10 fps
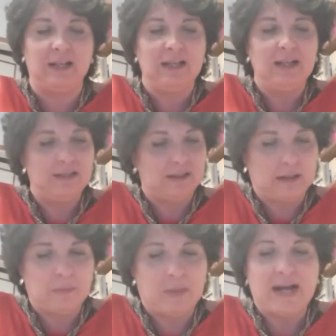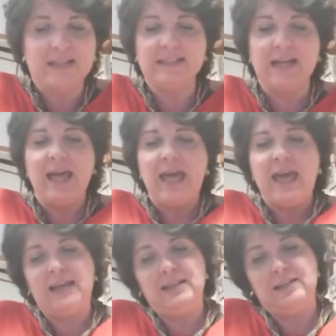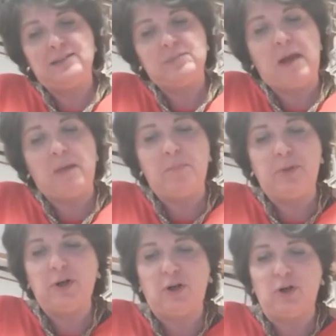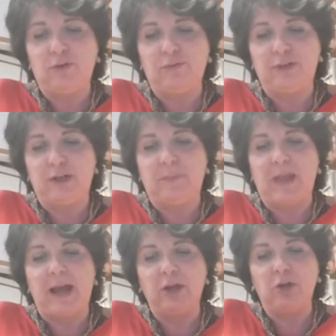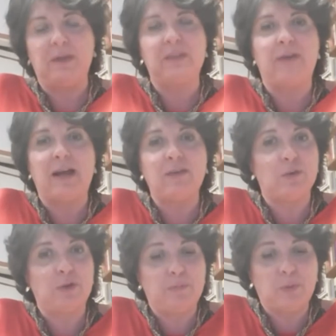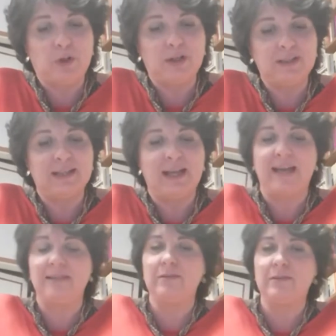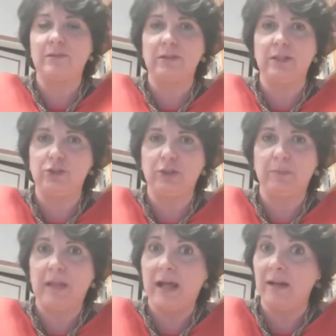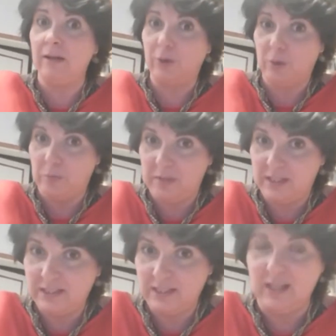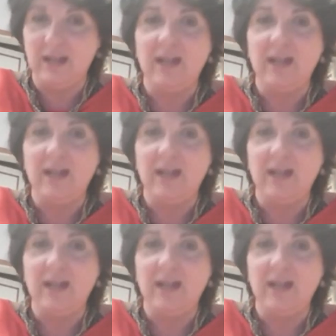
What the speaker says: Rabat, and is member of ICOM Advisory Board and Strategic Plan Committee.